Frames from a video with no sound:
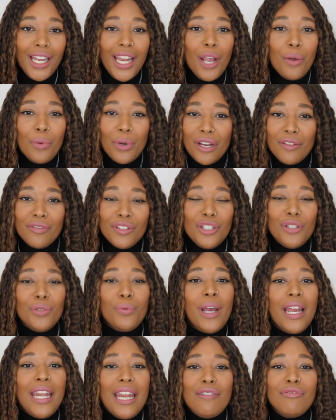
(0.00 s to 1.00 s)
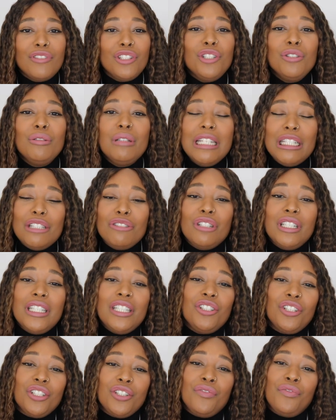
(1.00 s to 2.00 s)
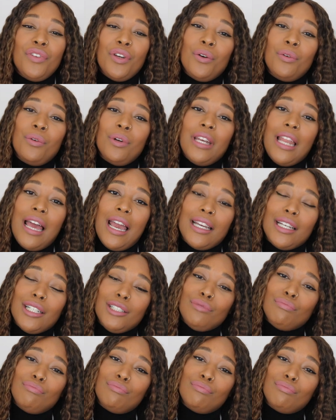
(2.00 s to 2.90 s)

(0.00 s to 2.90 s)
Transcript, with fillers: Like whenever you wear leather, you literally just feel like